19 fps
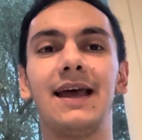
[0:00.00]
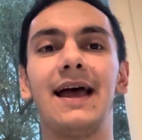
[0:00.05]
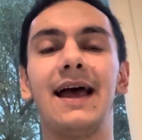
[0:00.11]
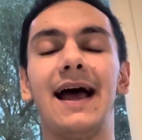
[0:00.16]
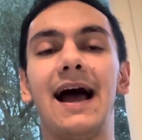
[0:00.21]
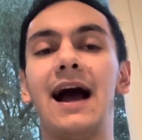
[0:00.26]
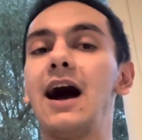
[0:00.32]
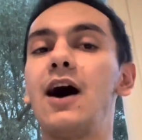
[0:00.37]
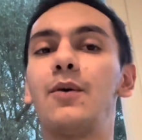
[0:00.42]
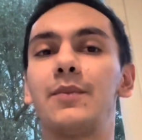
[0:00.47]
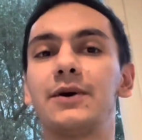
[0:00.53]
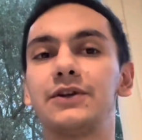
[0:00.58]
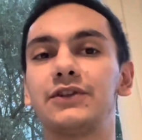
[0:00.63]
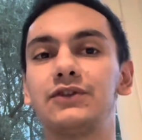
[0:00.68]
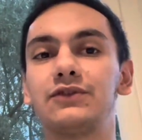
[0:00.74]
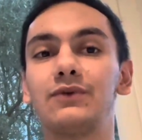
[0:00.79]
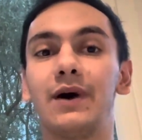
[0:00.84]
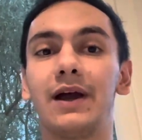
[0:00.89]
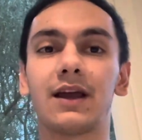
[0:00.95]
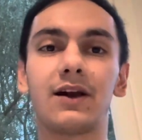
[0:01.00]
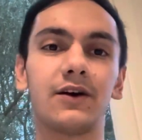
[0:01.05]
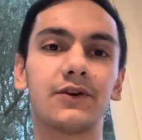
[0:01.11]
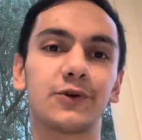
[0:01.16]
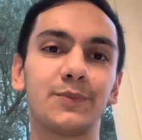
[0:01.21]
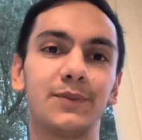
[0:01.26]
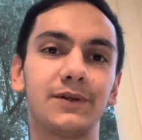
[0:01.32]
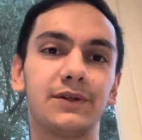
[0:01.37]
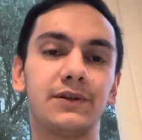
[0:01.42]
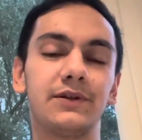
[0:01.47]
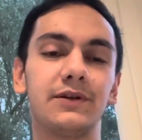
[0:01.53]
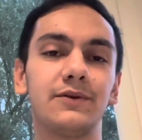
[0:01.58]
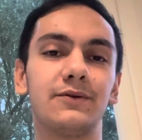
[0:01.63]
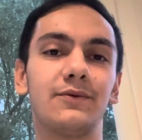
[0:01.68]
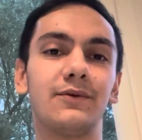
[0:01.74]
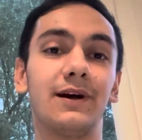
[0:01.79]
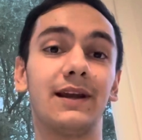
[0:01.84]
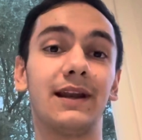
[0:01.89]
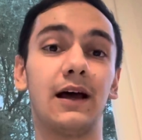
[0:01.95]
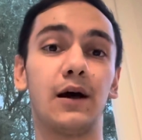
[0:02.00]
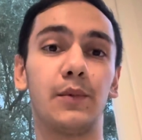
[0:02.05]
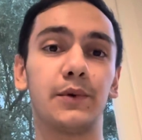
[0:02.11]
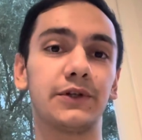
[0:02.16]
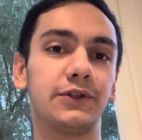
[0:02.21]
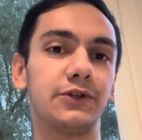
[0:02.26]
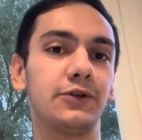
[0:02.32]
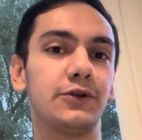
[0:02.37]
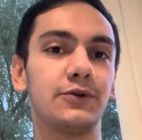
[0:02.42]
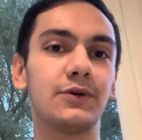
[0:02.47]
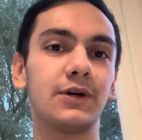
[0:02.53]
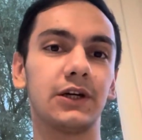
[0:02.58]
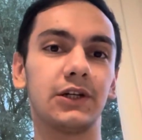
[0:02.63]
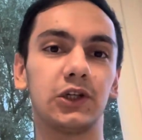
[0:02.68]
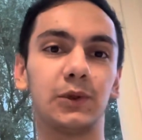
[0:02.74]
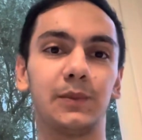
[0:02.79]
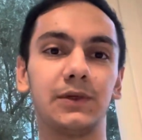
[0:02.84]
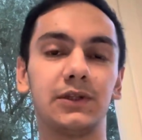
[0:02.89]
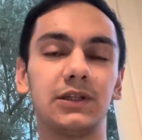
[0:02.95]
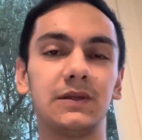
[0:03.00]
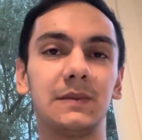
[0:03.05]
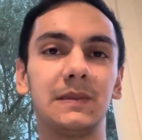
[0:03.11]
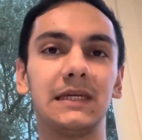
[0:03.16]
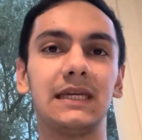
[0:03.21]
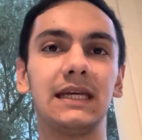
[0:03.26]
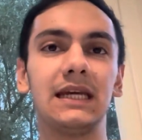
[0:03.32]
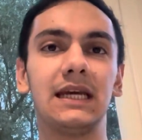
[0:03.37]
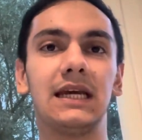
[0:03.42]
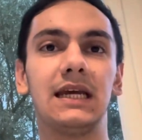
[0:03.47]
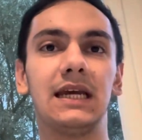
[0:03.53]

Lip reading: how much do I contribute to you and how much do you contribute to me,